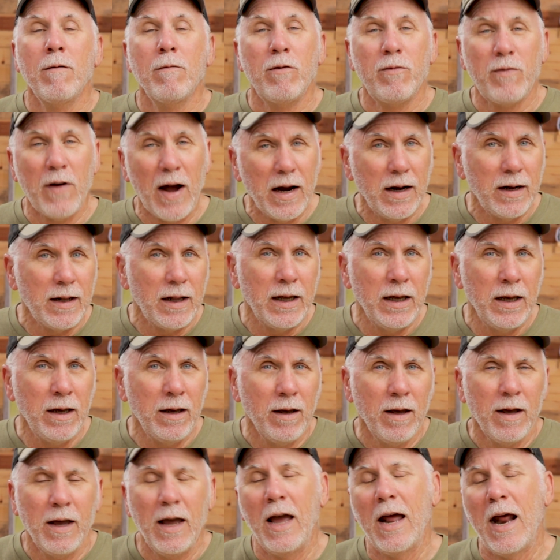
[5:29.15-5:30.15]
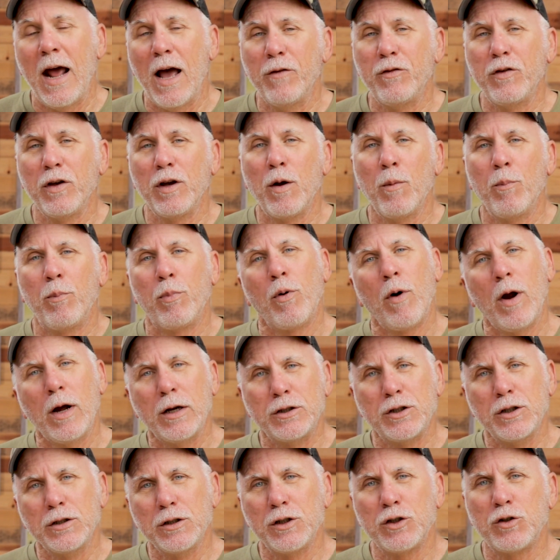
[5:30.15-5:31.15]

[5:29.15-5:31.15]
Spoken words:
Finally, it has a compression